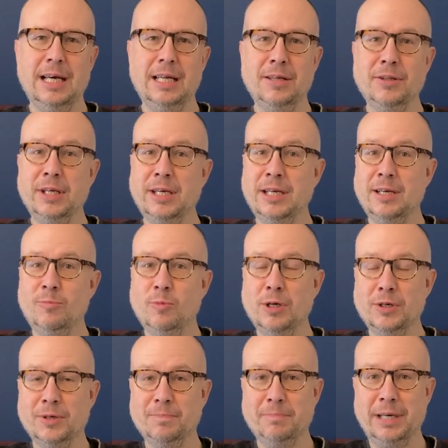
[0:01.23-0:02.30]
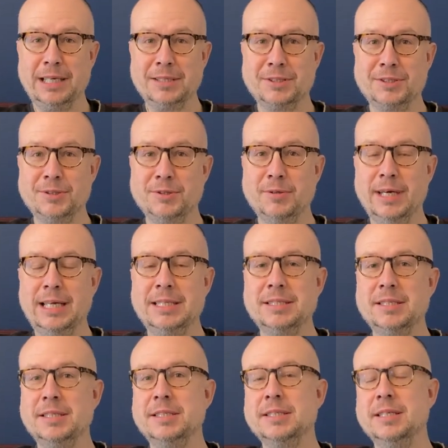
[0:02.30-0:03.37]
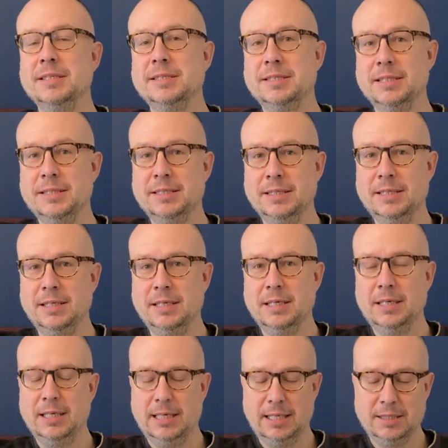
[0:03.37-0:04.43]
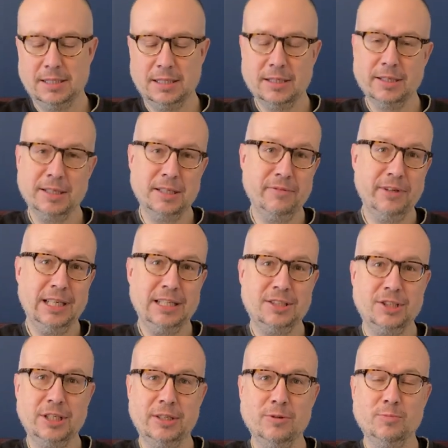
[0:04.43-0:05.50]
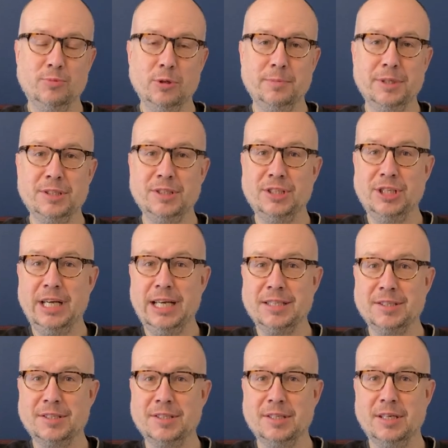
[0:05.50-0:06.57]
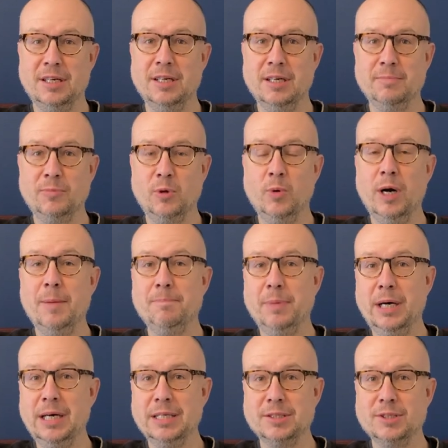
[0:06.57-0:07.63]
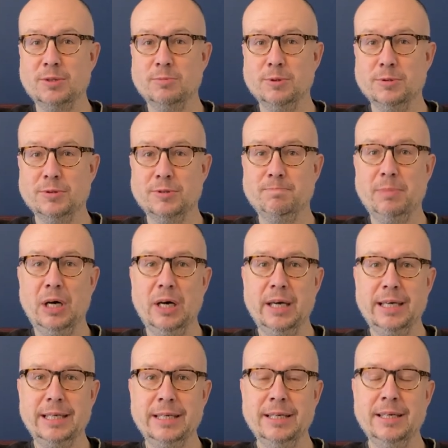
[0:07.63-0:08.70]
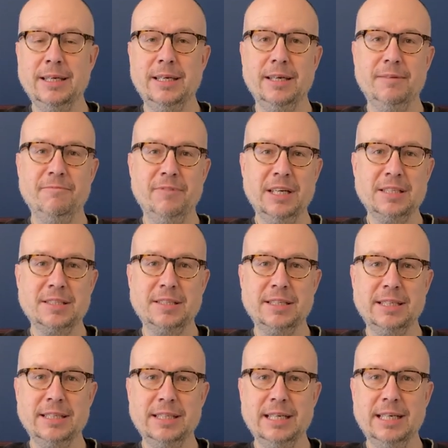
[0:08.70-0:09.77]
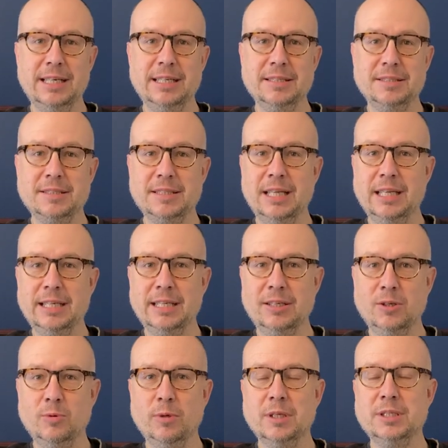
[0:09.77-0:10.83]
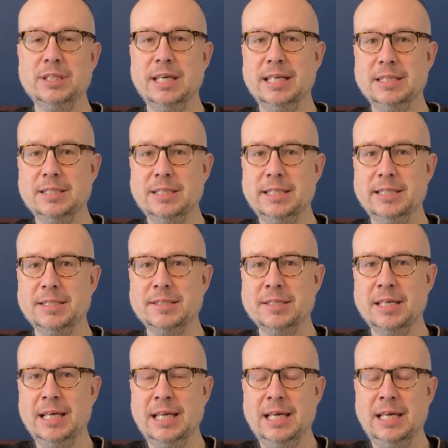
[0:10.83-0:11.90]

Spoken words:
Hello there and welcome back to Antiques Hunter. As the title of our channel probably suggests, I'm quite biased towards buying, investing and selling quality antiques.